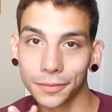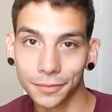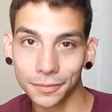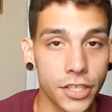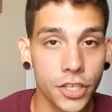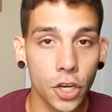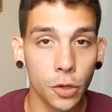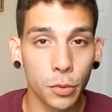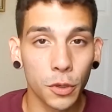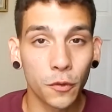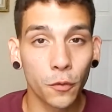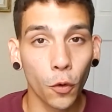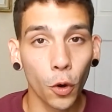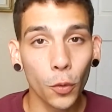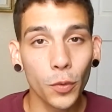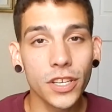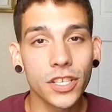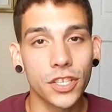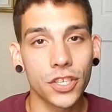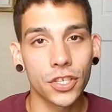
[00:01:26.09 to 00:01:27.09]
And so before
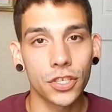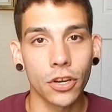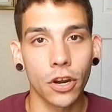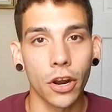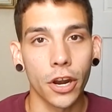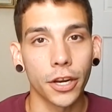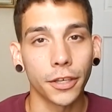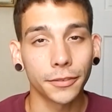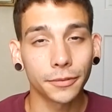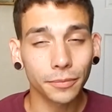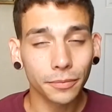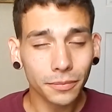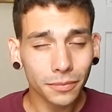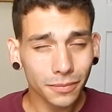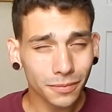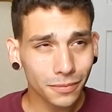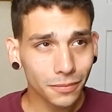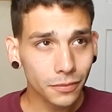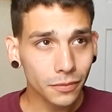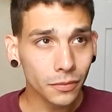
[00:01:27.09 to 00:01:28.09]
we start,
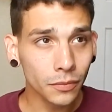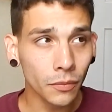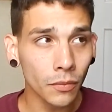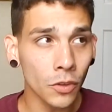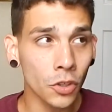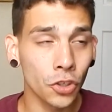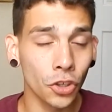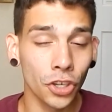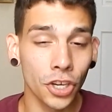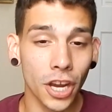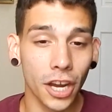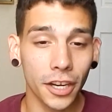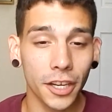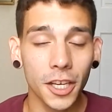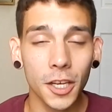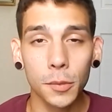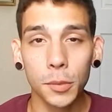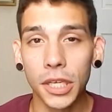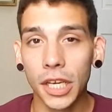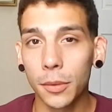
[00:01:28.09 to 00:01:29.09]
you're not
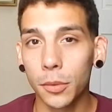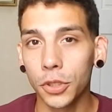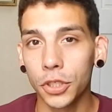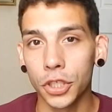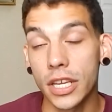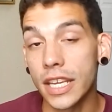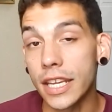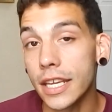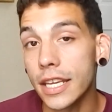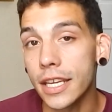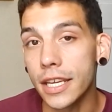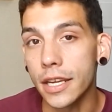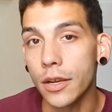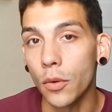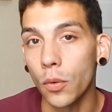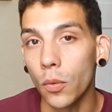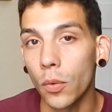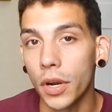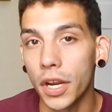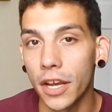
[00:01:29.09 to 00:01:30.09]
going to be able to
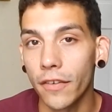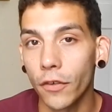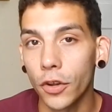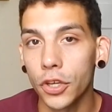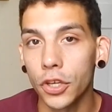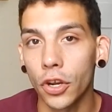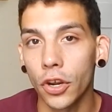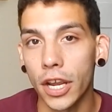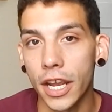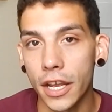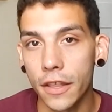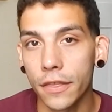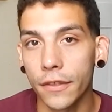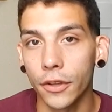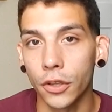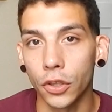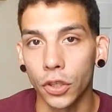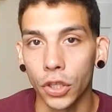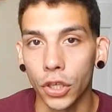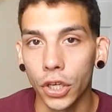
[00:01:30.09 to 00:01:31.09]
eat whenever you're in the
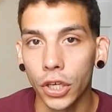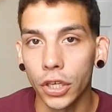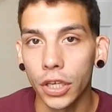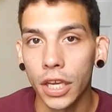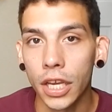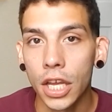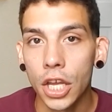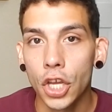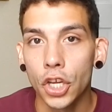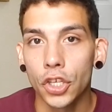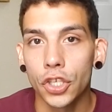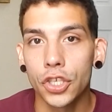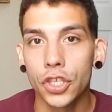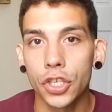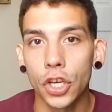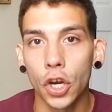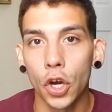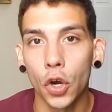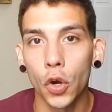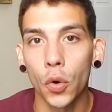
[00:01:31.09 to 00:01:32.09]
look.
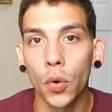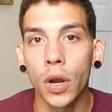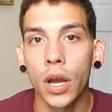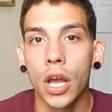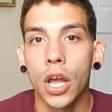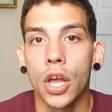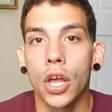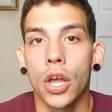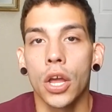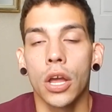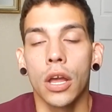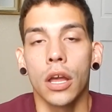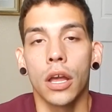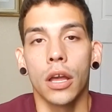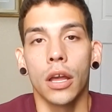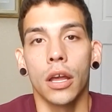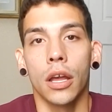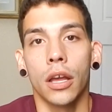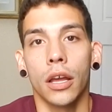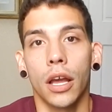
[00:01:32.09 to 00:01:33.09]
So
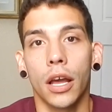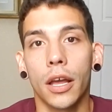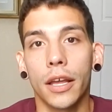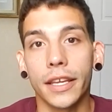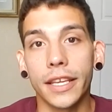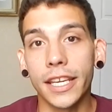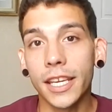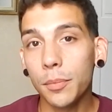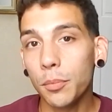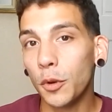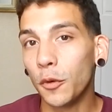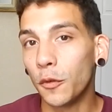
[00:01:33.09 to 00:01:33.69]
eat